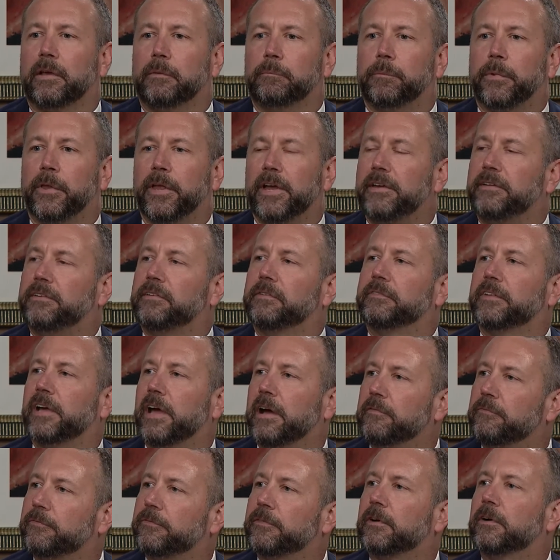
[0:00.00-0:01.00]
place of
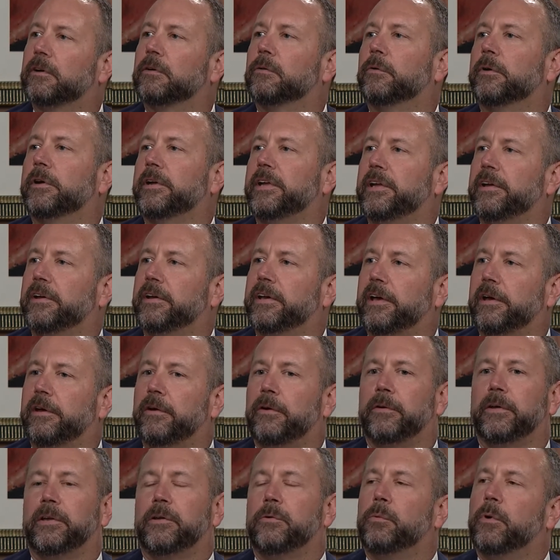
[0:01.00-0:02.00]
comfort where you
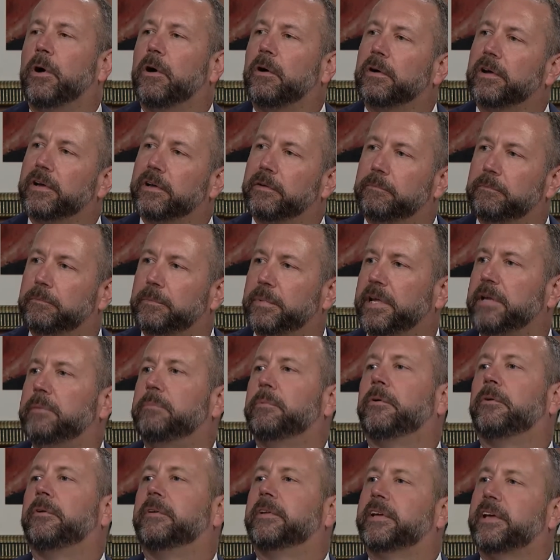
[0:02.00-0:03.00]
go, you welcome
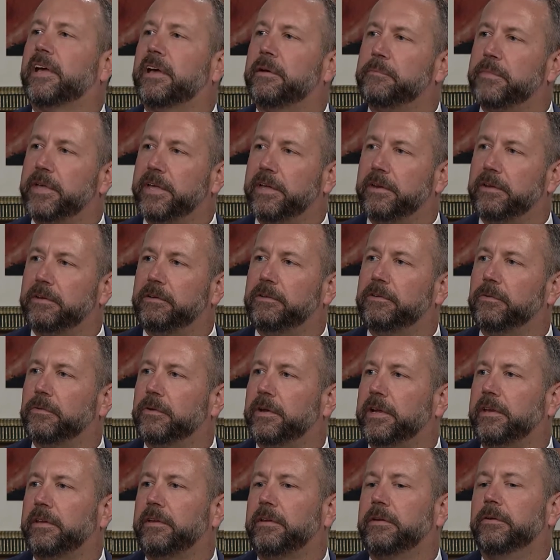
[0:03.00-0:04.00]
people to come in and
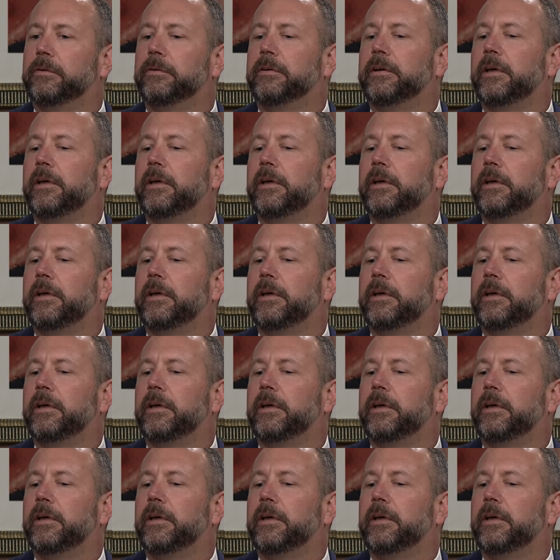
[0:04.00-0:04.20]
join you.